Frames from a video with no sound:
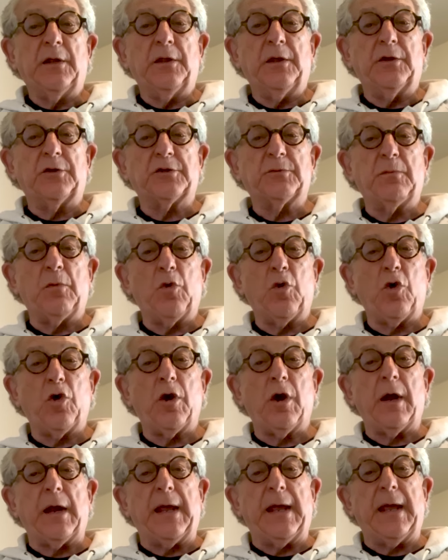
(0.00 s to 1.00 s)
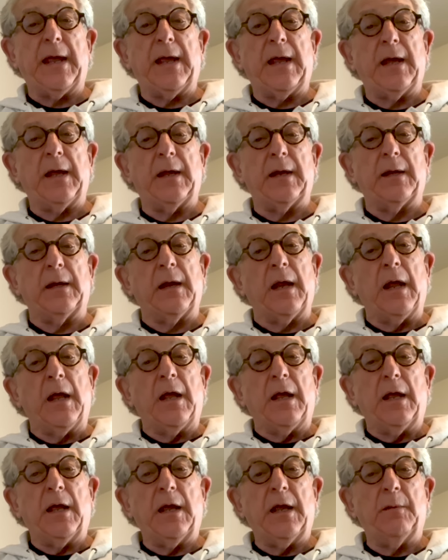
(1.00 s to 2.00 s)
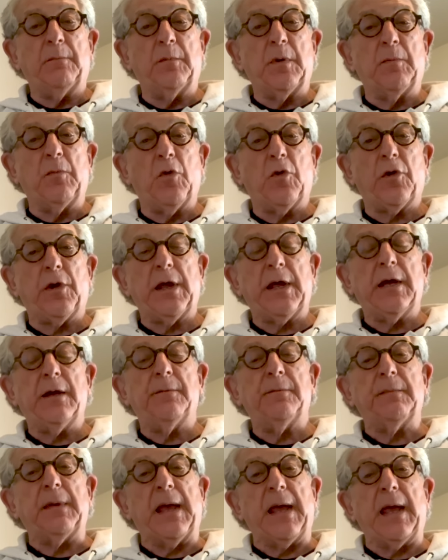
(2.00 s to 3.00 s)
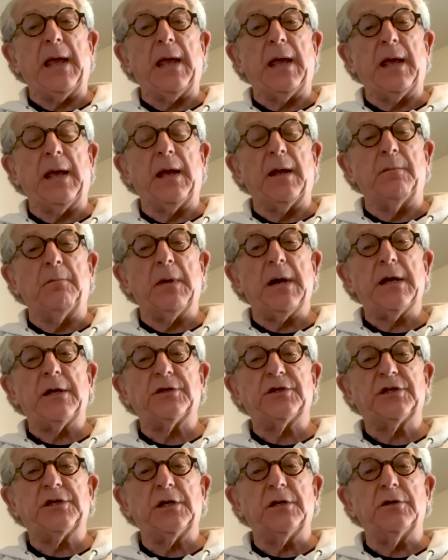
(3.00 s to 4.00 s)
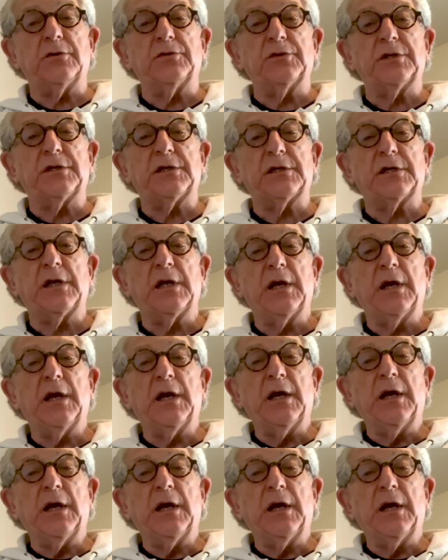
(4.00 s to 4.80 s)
There's more in in memoriam and milestones.